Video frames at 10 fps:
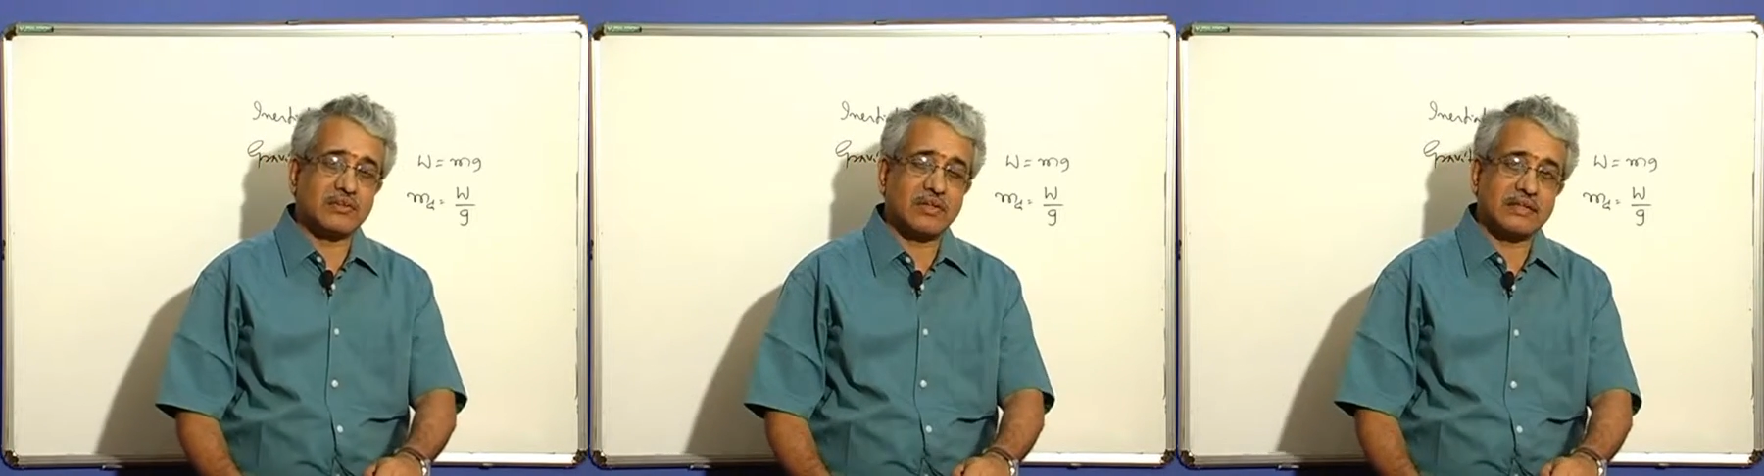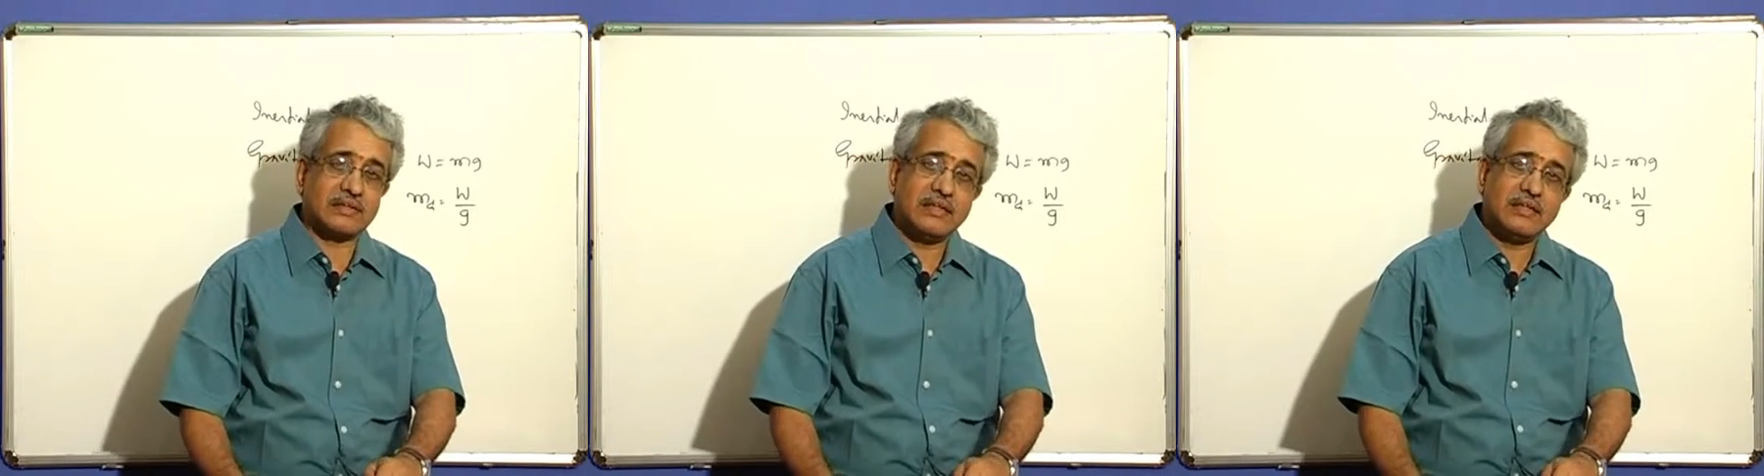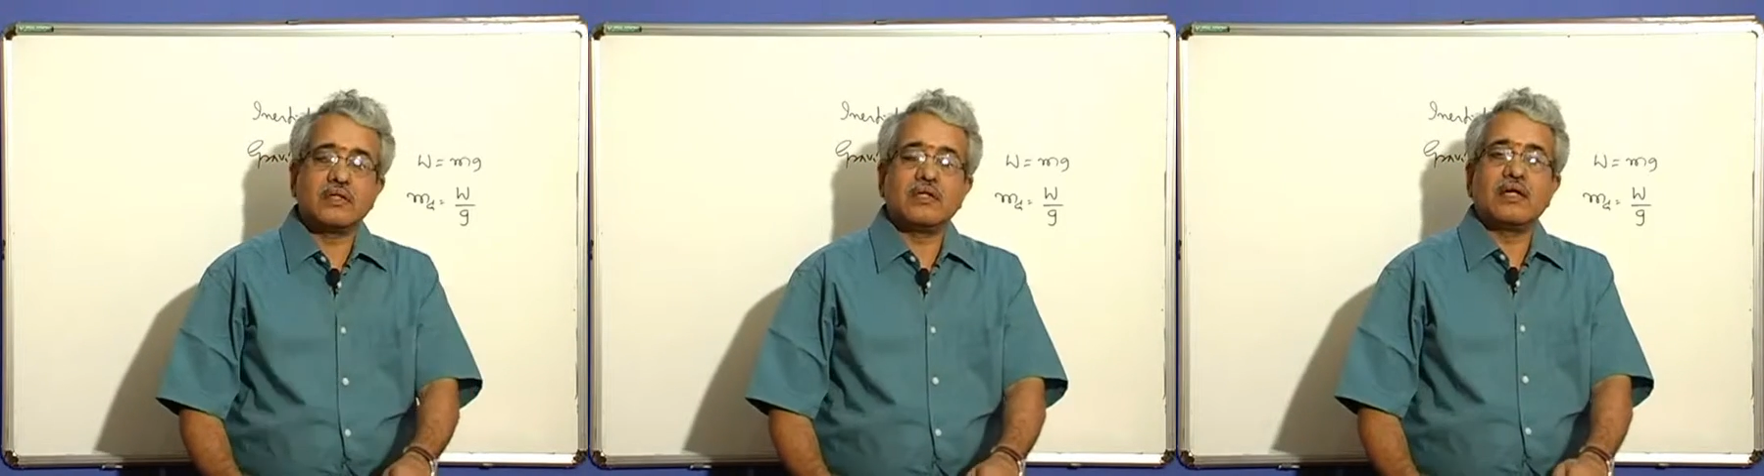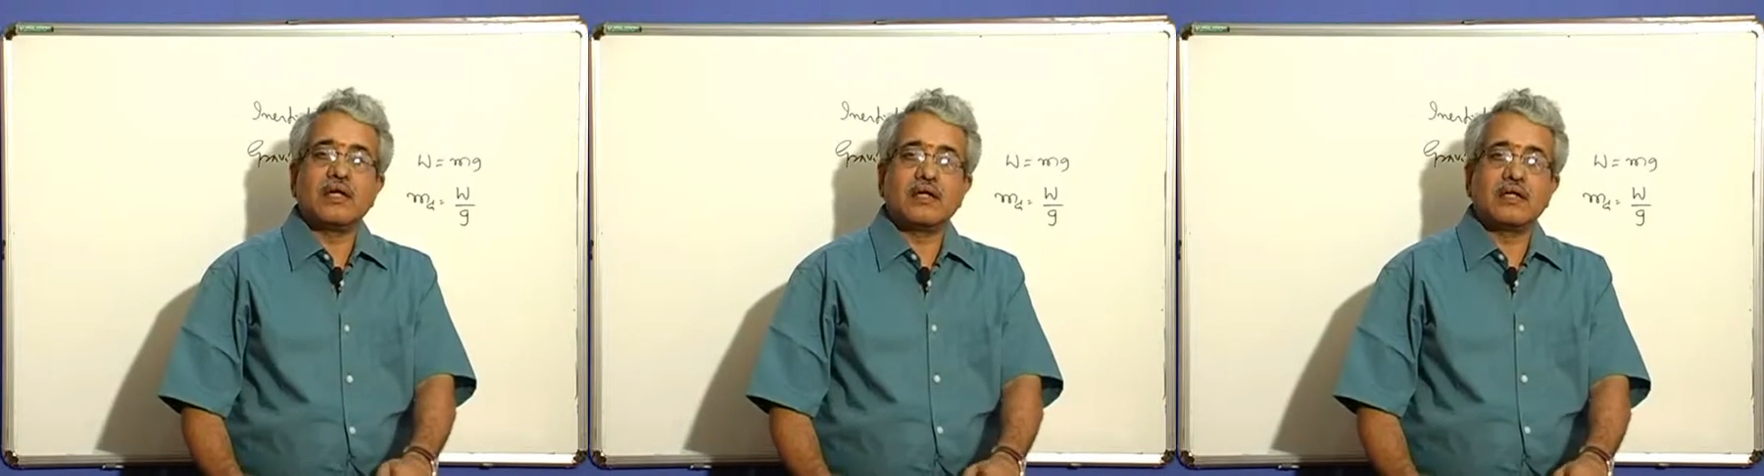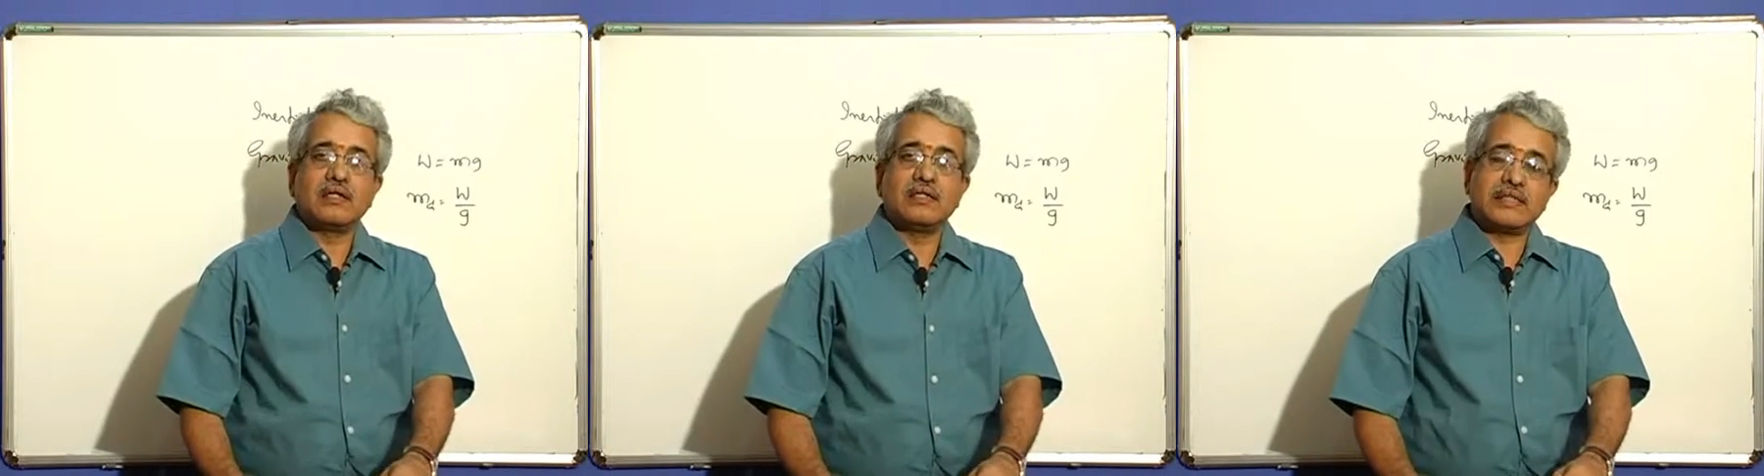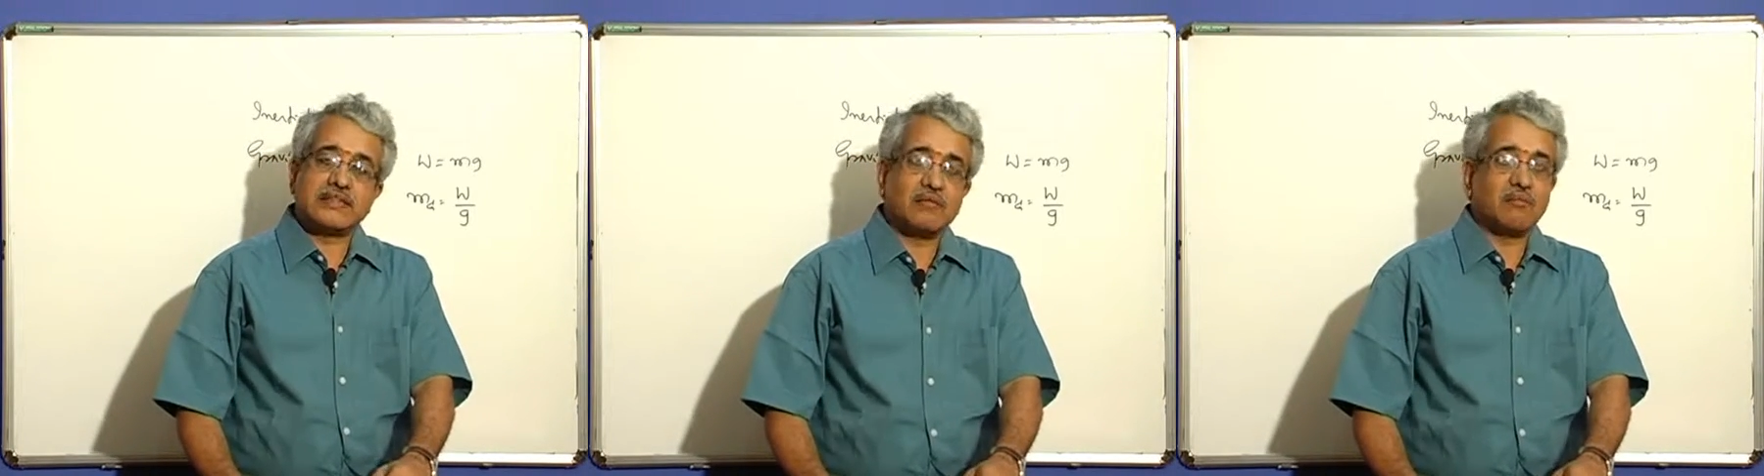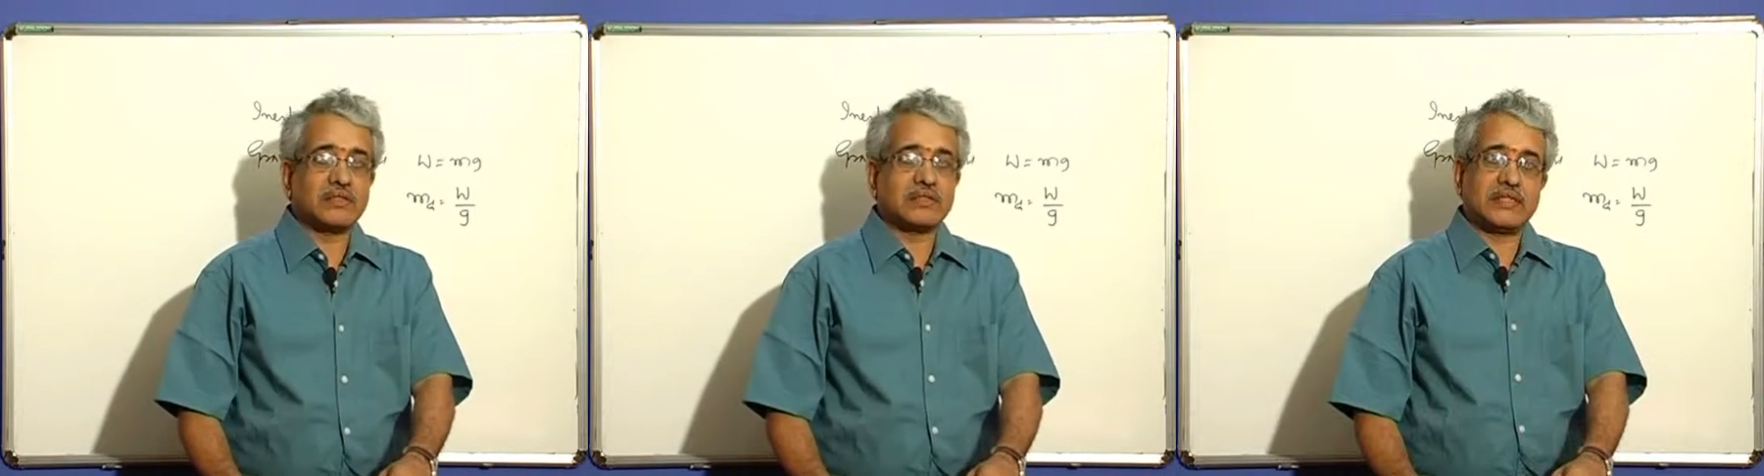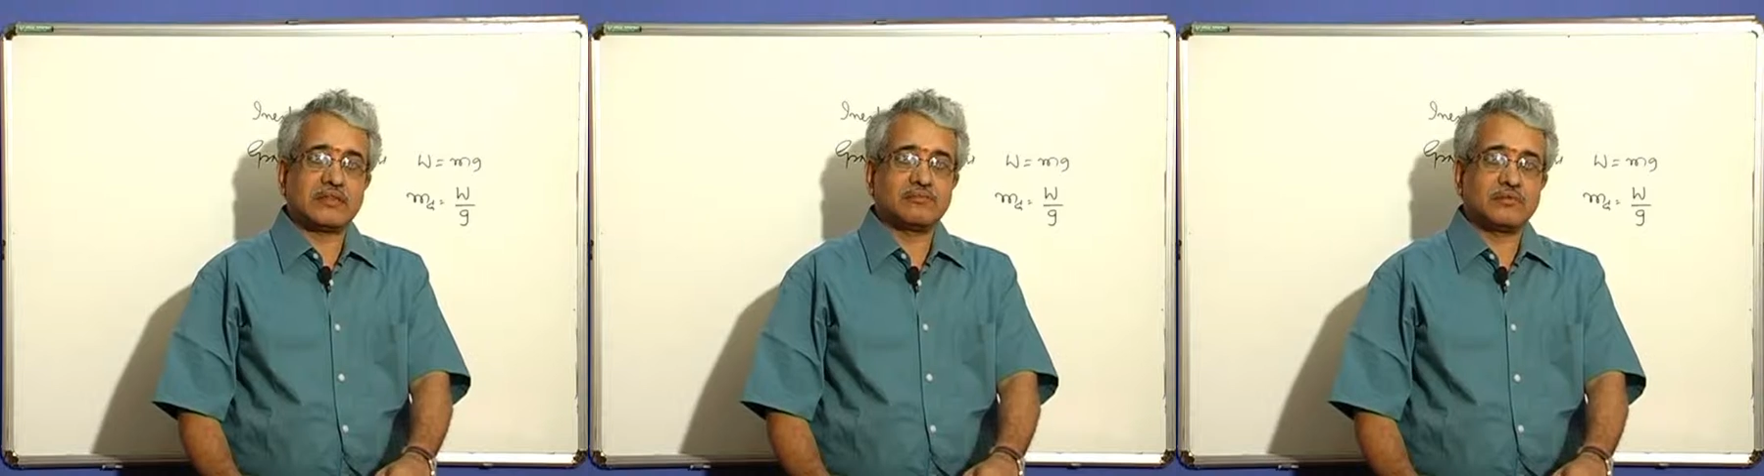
called as the inertial mass there.